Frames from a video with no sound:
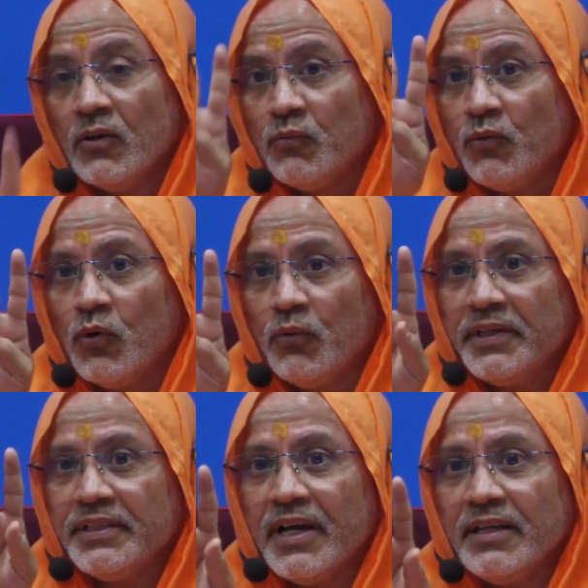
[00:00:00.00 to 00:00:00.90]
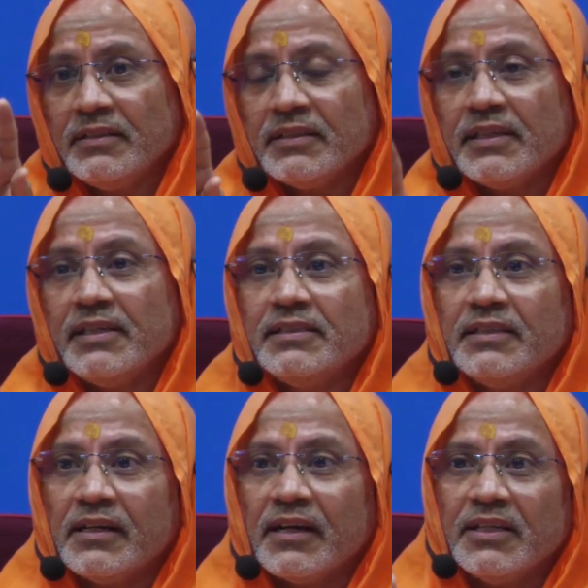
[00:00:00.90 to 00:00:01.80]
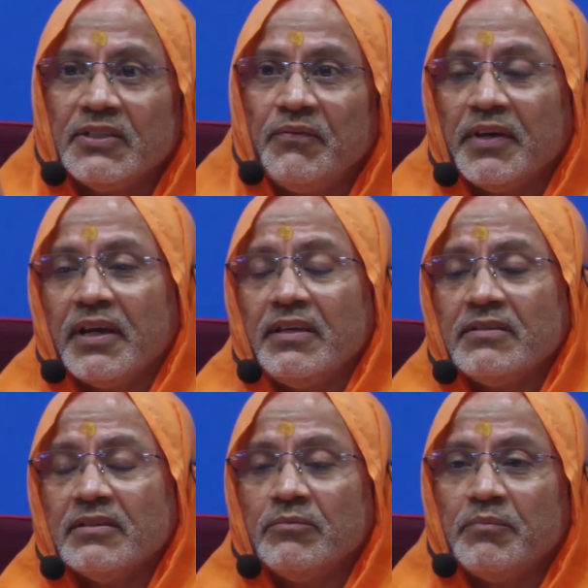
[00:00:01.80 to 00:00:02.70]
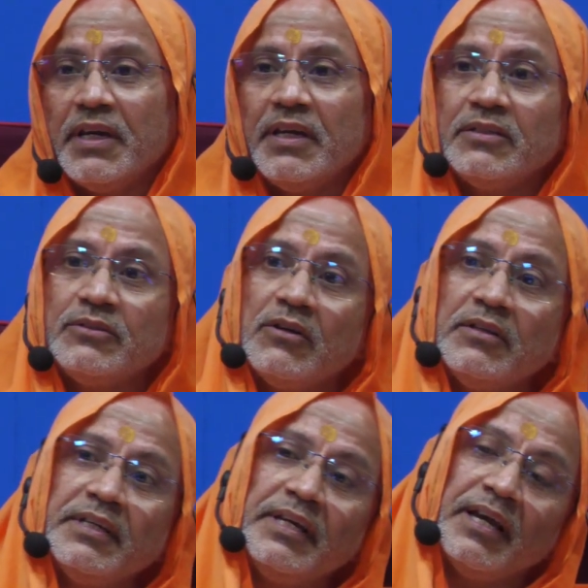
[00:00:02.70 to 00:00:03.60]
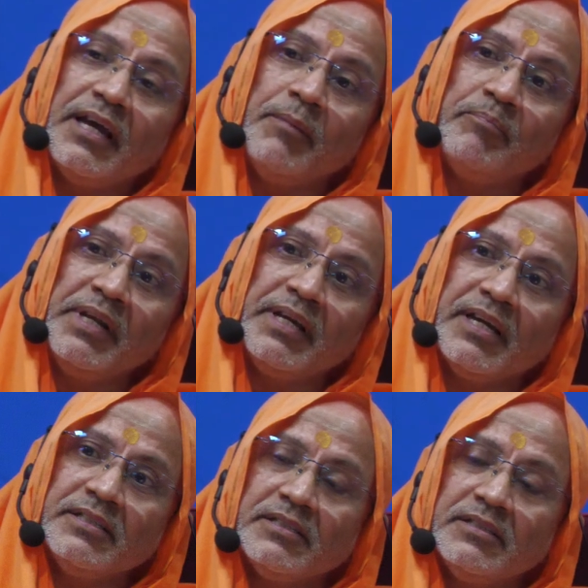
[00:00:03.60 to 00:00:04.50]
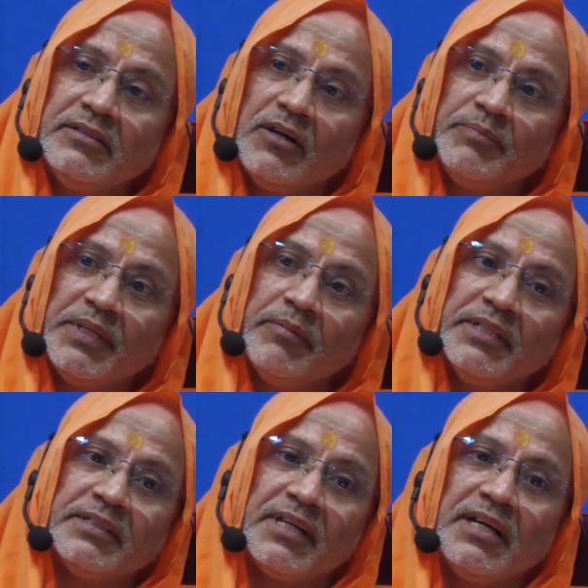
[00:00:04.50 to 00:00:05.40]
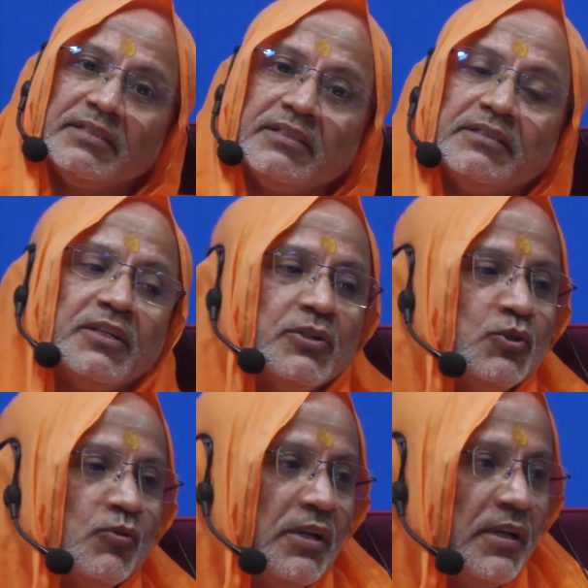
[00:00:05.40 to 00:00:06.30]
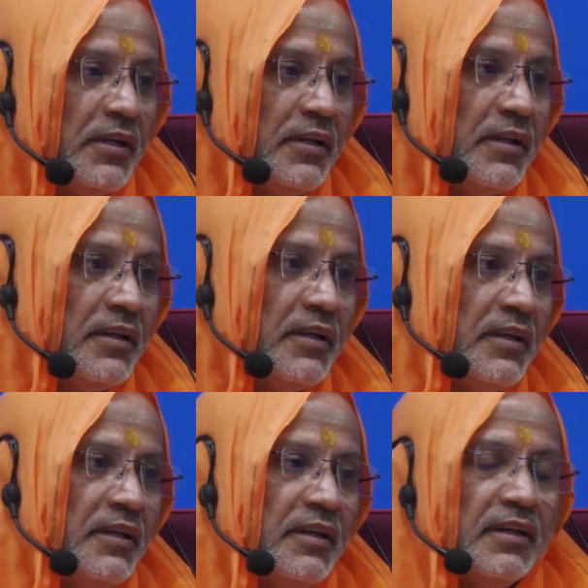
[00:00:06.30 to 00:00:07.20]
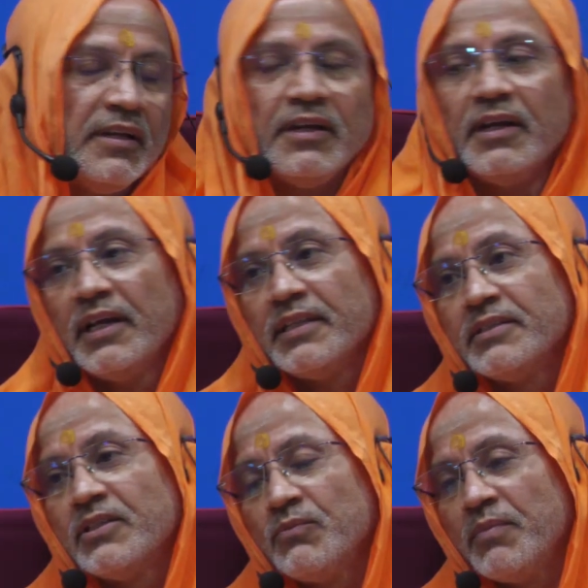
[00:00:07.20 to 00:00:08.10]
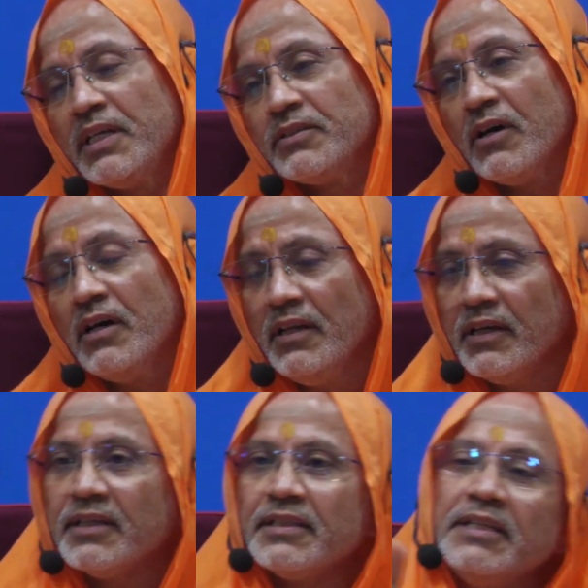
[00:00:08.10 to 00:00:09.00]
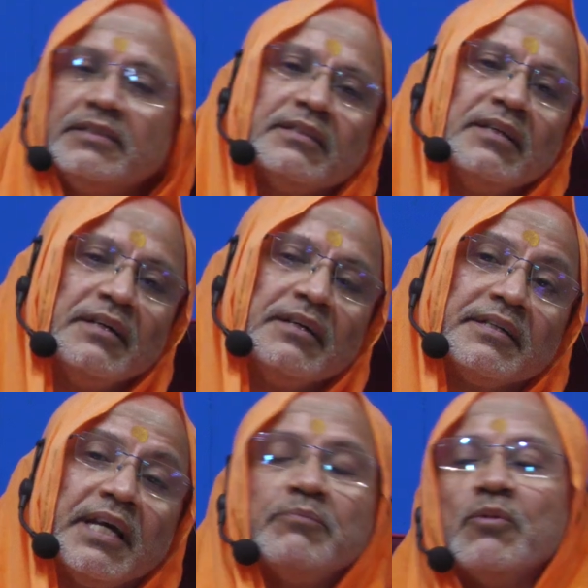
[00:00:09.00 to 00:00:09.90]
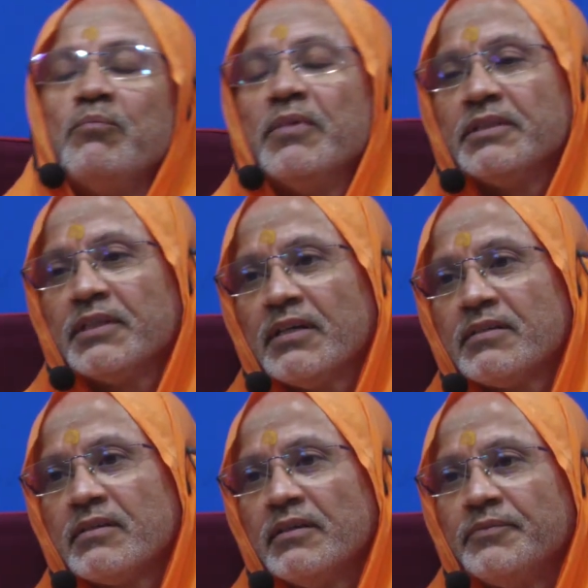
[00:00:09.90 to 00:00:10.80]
4 Vedas is the classification based on the application of the mantras in the ritual. And this is based on this type of mantras.